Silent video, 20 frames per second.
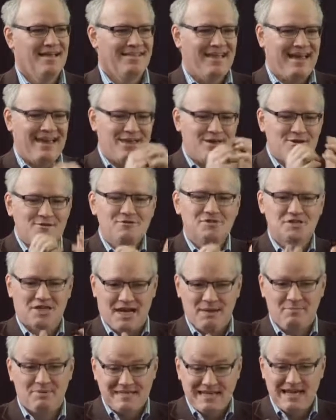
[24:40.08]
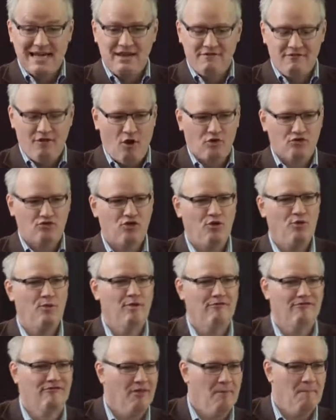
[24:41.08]
They usually, particularly if you've got
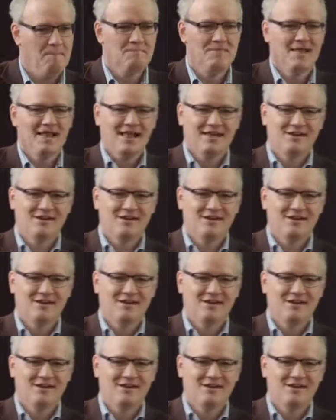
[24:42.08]
2 of them,